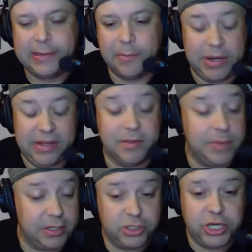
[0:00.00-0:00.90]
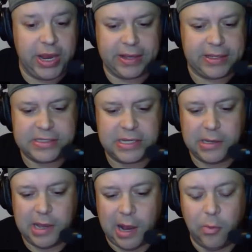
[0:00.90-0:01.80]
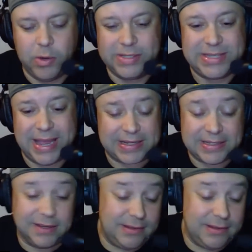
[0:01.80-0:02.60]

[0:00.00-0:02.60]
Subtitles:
But in the middle, Jay Higgins was excellent.